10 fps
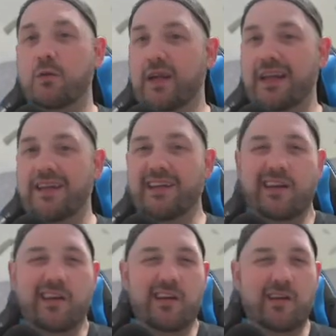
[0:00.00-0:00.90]
the Weak,
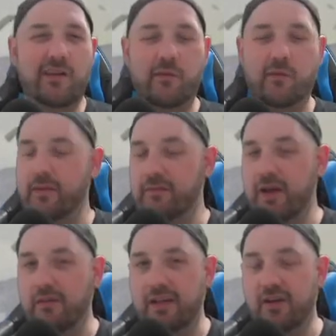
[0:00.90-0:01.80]
you know,
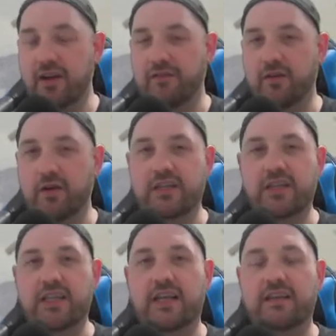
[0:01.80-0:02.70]
sometimes I don't have a
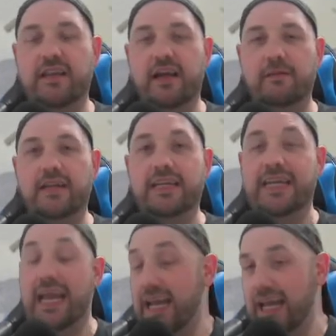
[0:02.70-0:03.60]
creature that can
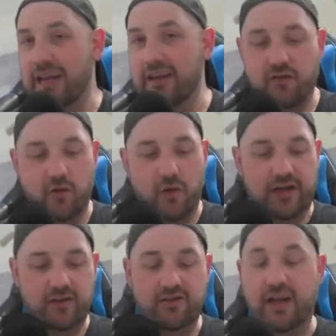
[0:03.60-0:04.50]
get in, so I
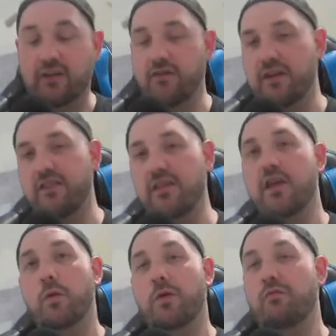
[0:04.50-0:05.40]
can just sacrifice it.
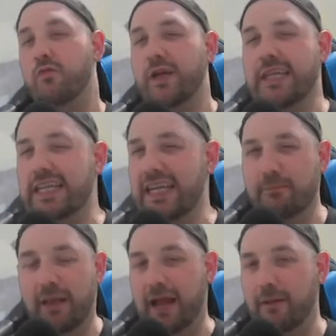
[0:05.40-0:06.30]
We really
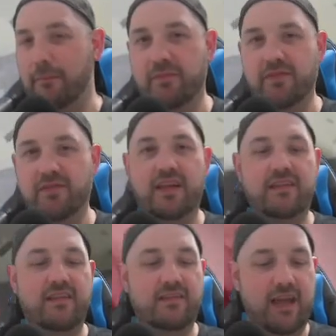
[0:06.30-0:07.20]
need black pips
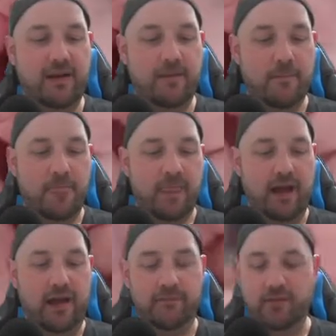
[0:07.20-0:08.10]
in this deck,
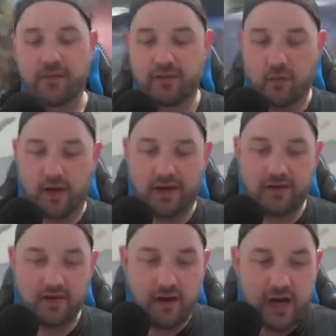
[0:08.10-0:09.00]
so that's quite
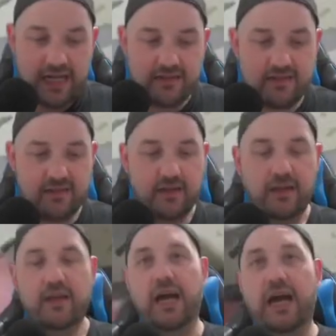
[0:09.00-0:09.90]
nice.
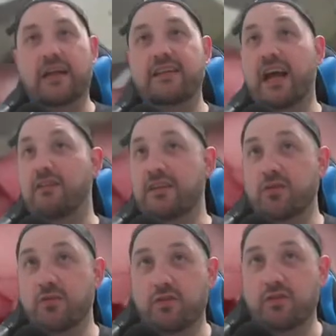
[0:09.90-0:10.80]
Dark
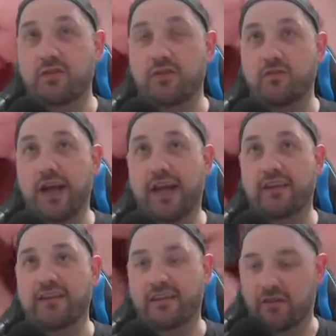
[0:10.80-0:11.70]
Ritual, just
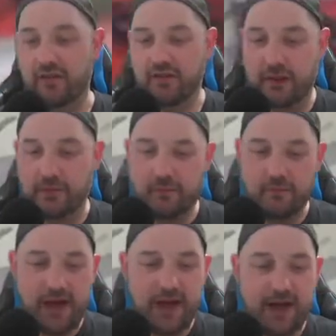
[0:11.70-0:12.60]
great, just gives us heaps of
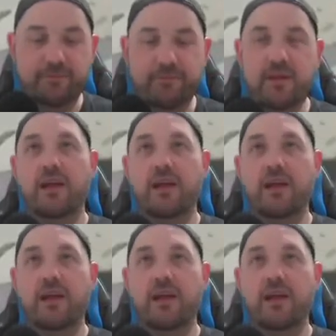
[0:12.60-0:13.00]
mana.